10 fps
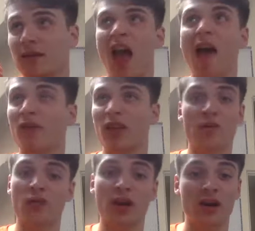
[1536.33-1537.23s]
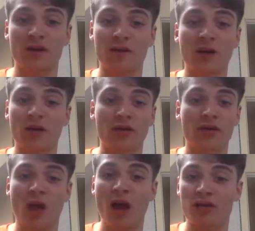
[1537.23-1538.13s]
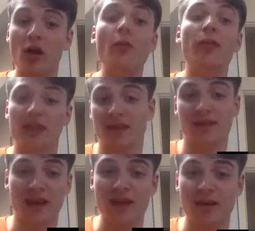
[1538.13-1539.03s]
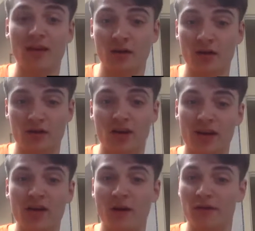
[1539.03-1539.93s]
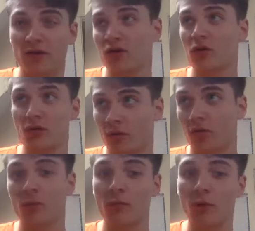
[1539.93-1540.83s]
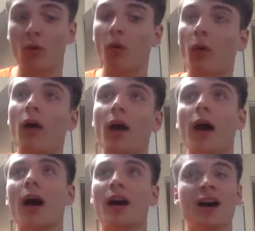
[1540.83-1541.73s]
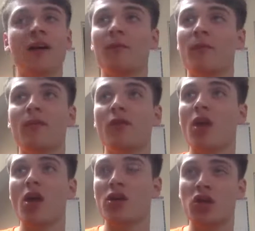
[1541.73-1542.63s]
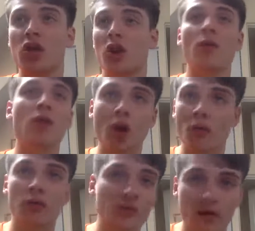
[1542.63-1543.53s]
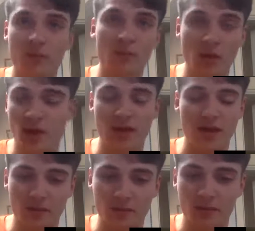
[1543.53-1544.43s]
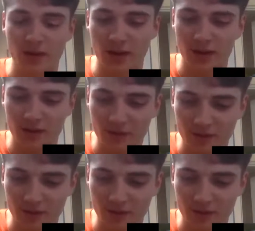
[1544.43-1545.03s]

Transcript: everything was done in advance. I don't think that's the case at other colleges. I think you have to choose a room or, go through the